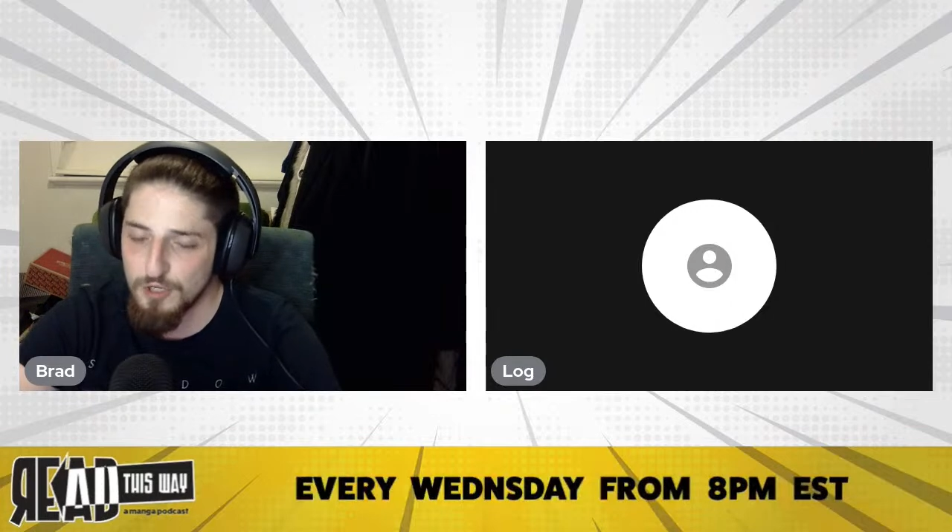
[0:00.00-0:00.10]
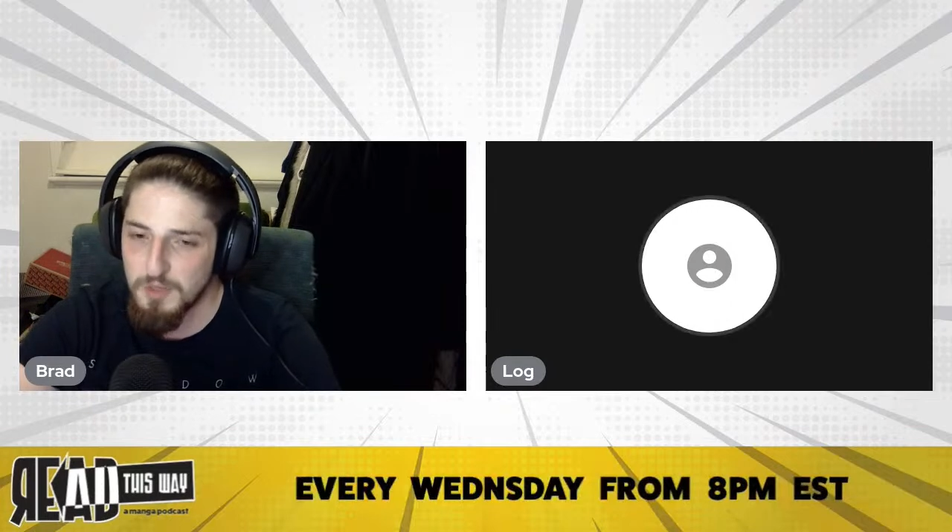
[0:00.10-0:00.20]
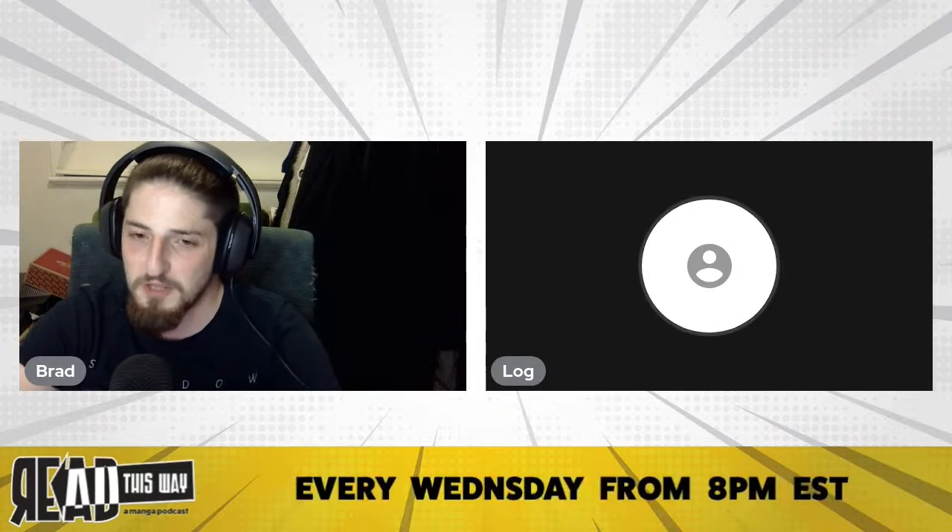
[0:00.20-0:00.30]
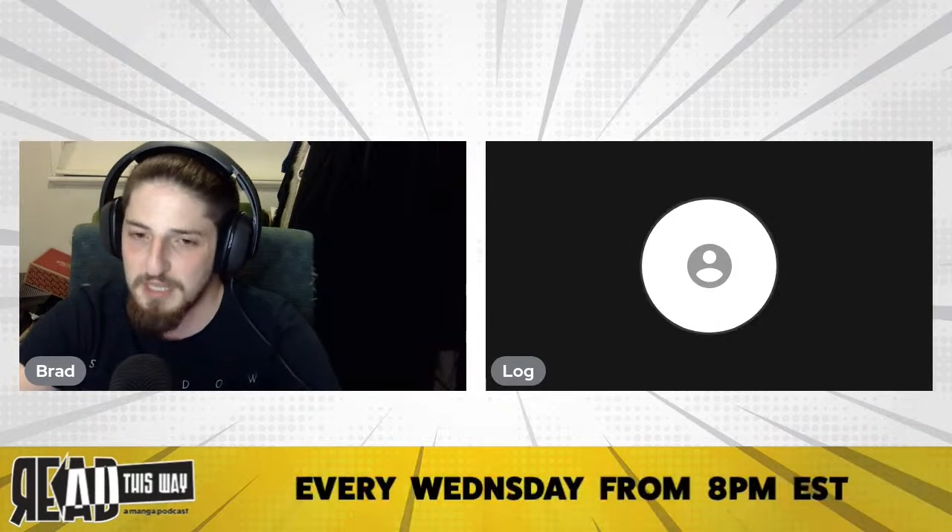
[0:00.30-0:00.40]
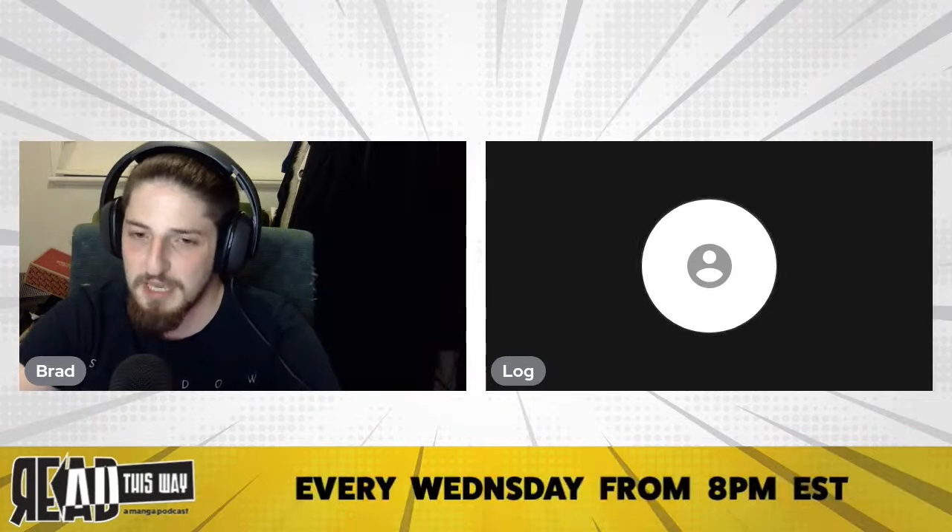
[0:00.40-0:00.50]

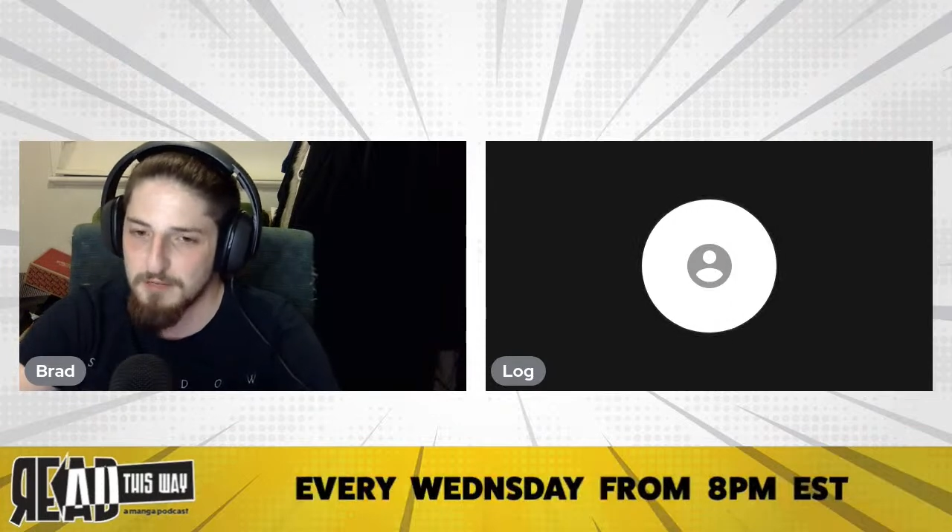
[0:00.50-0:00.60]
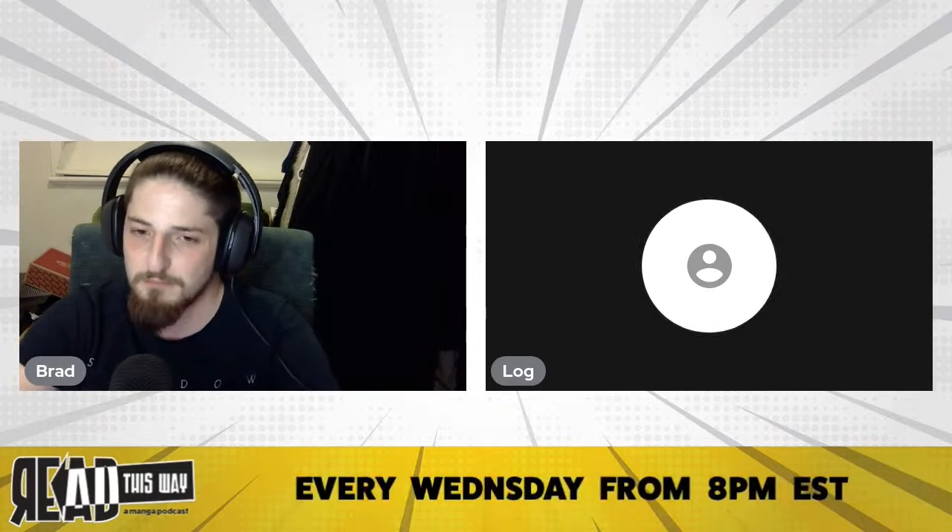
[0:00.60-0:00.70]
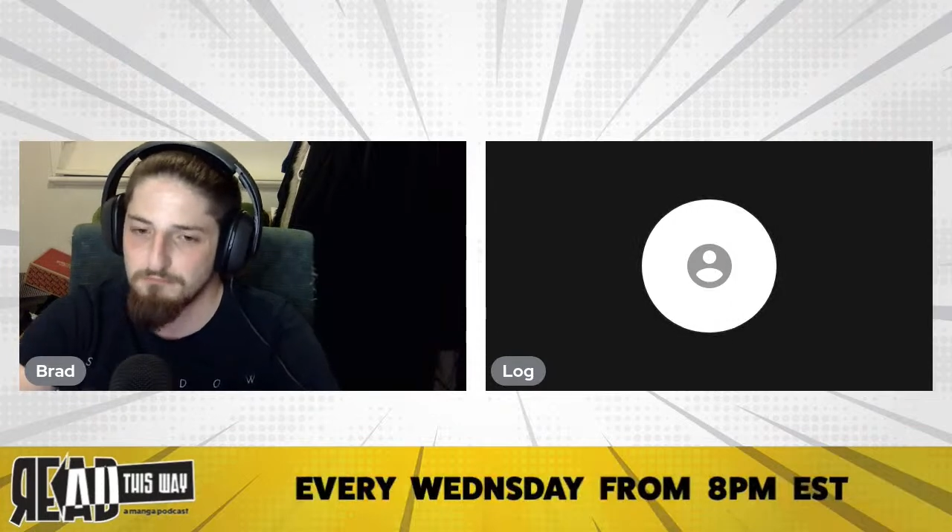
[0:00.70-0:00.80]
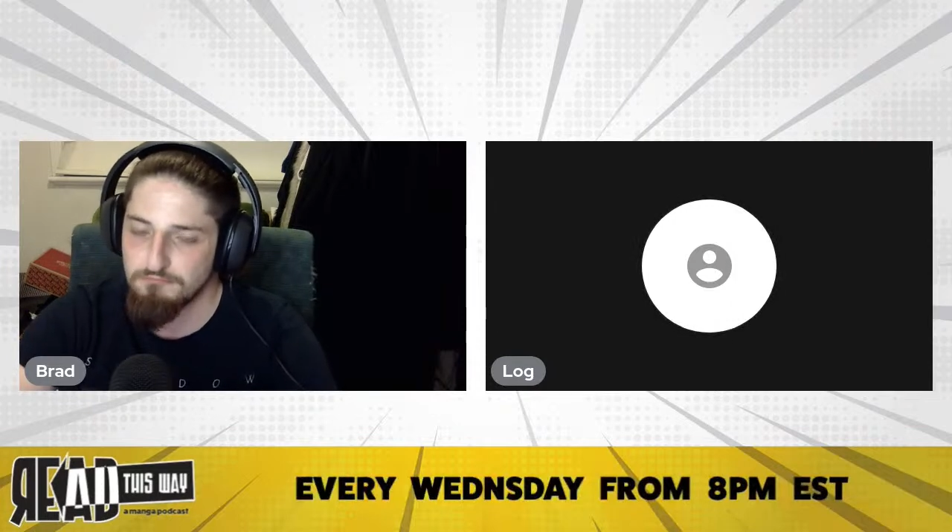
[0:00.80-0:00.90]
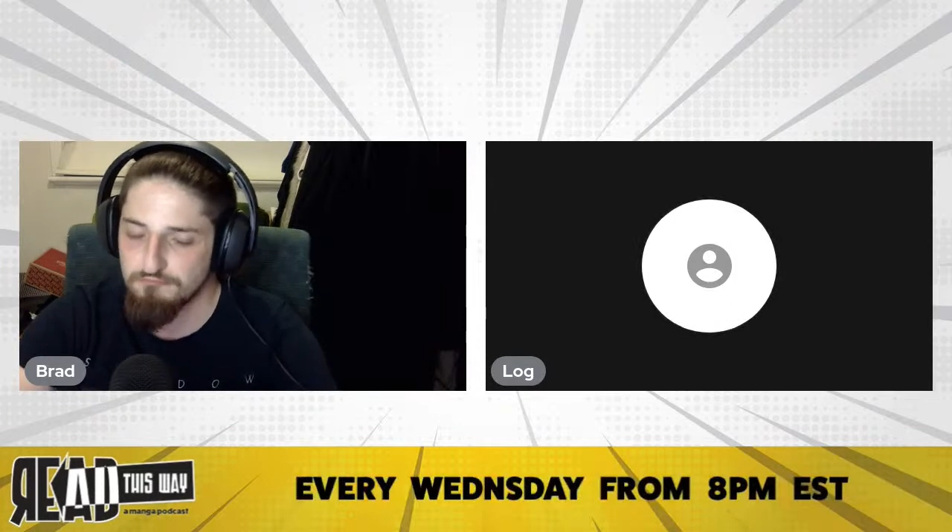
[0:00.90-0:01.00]
quickly add,
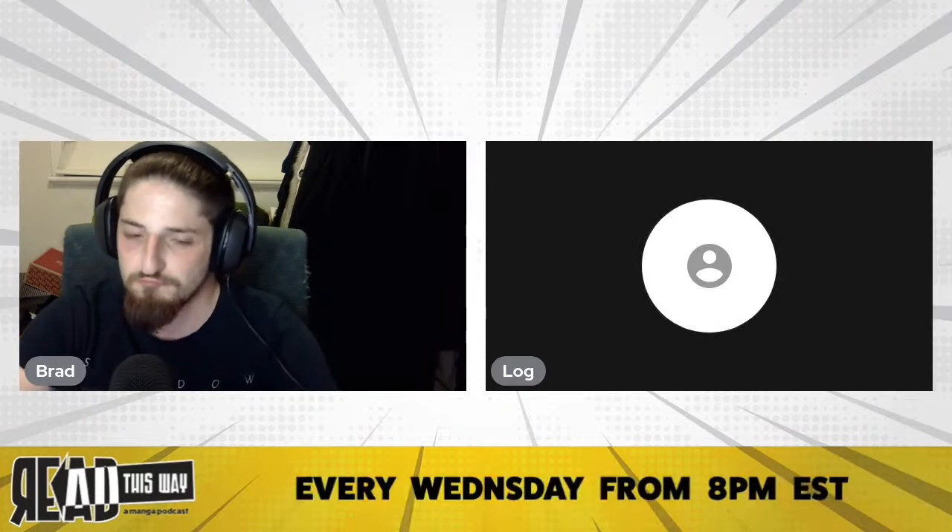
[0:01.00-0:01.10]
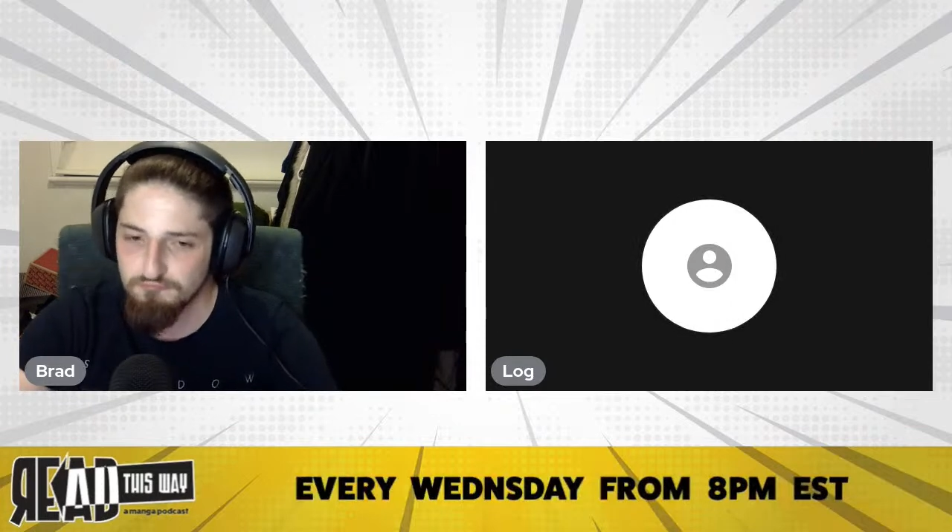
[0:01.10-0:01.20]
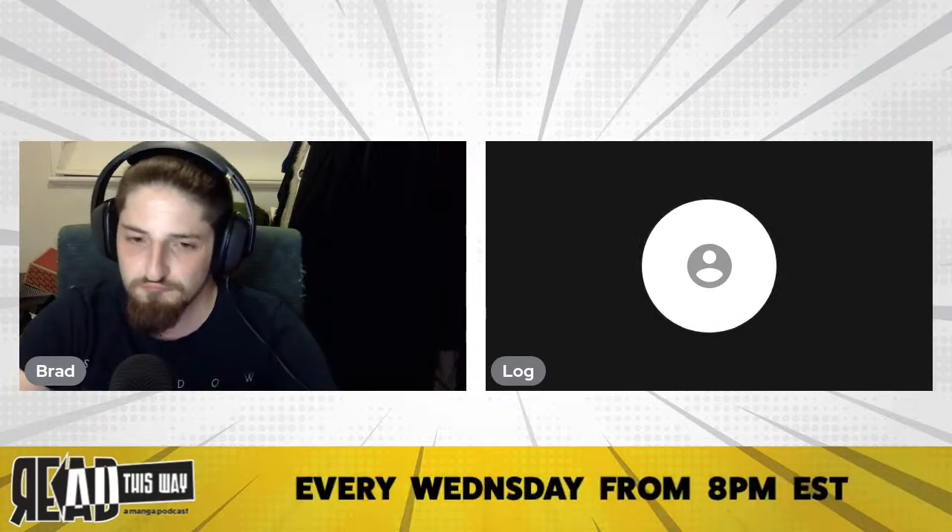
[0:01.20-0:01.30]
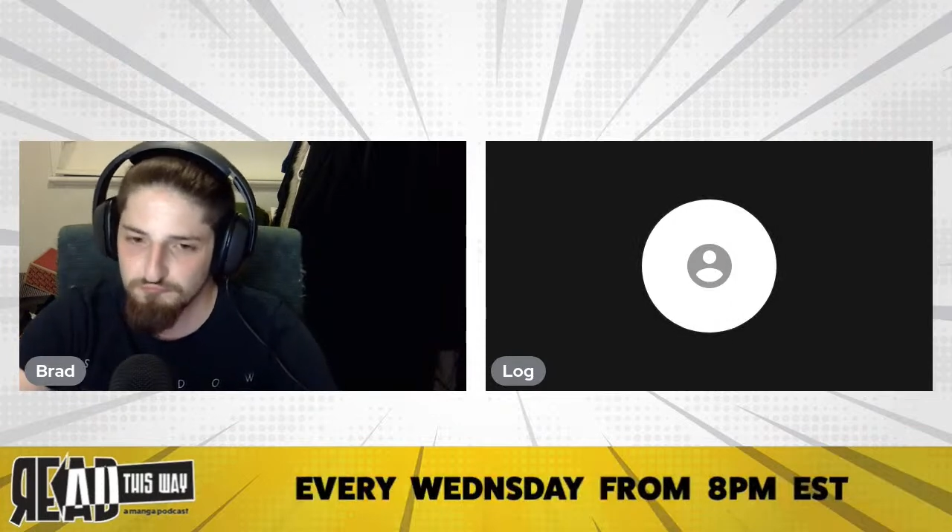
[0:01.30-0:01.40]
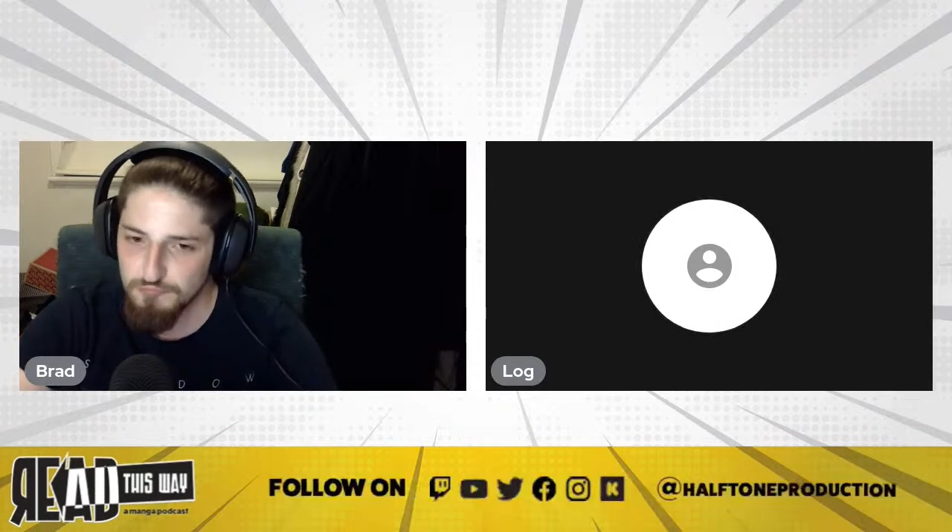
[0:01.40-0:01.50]

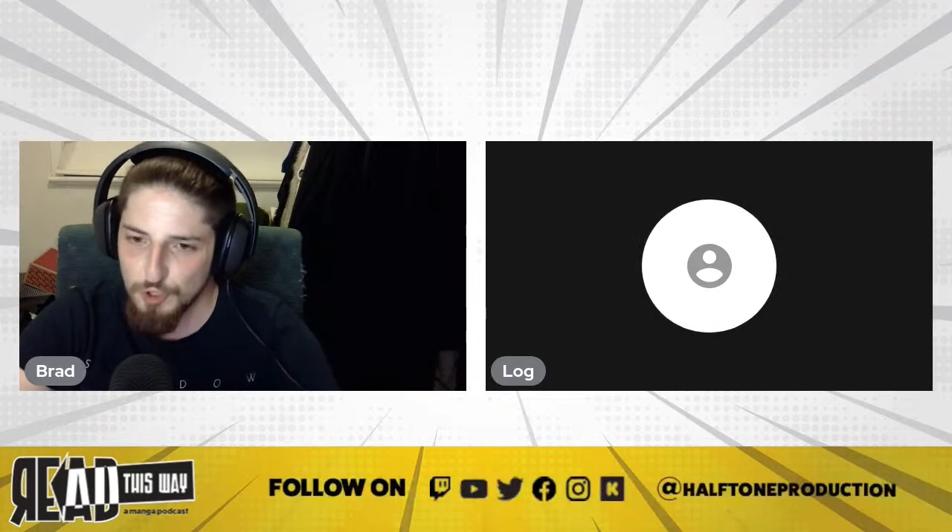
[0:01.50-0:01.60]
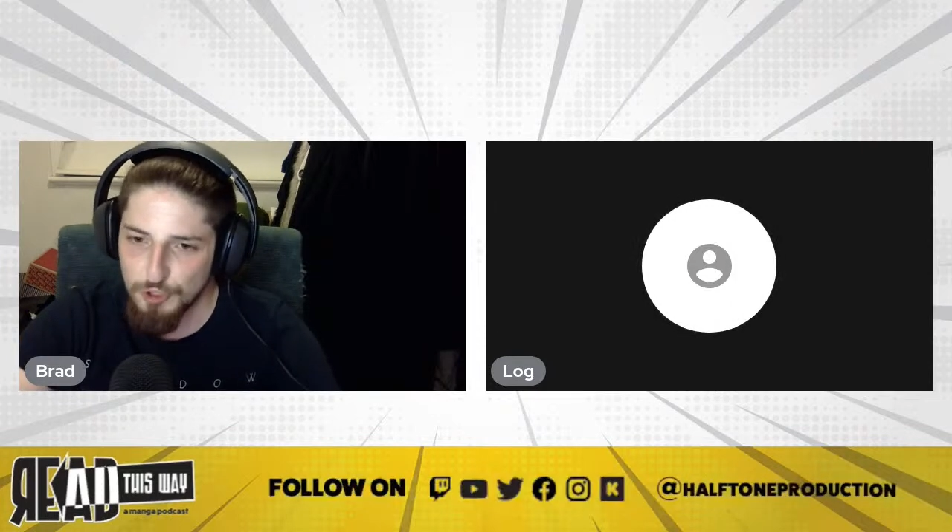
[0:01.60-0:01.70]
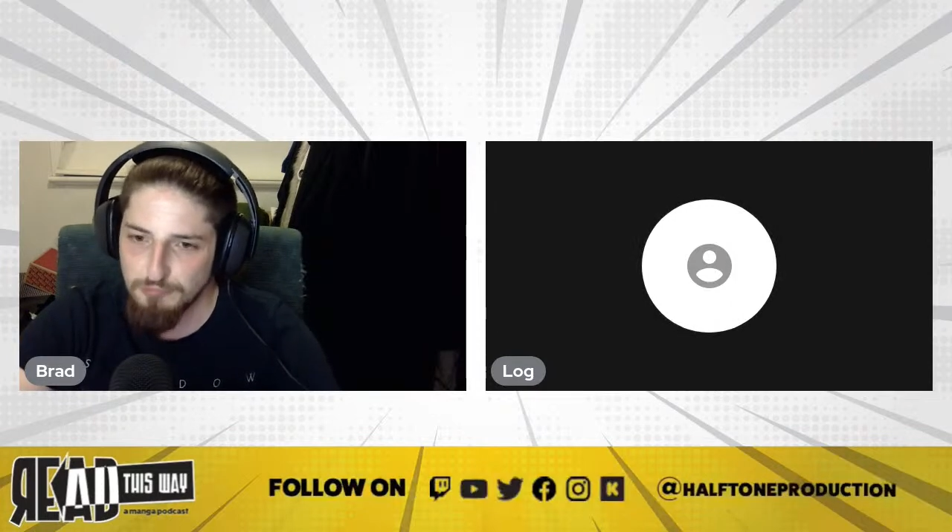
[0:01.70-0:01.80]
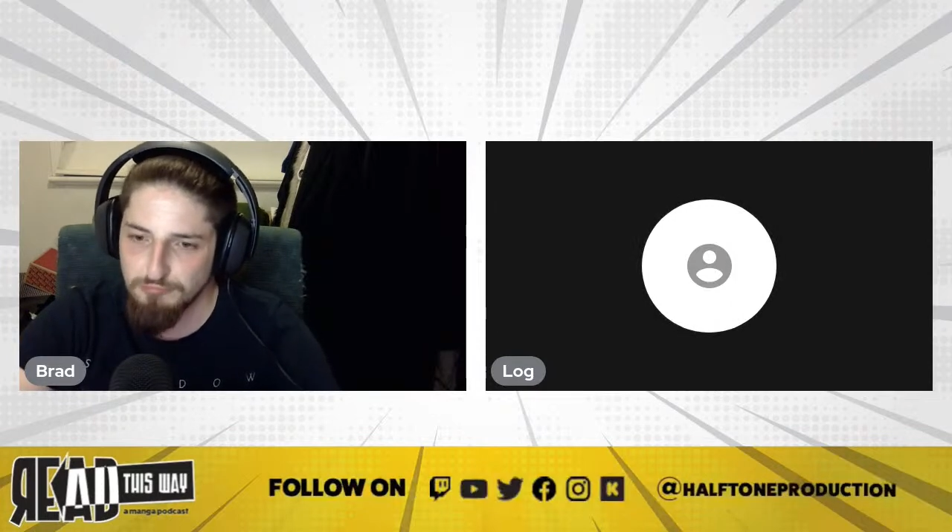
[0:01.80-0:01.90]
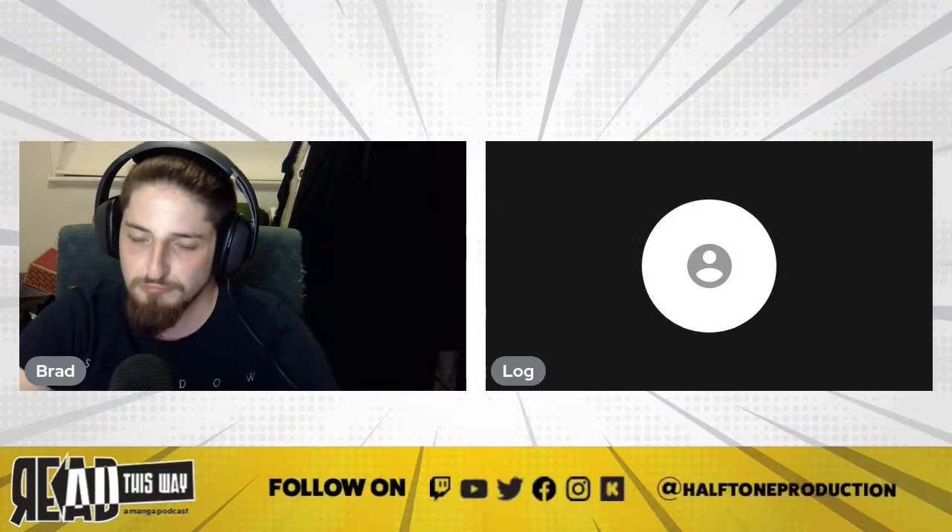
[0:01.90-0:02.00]
Logan?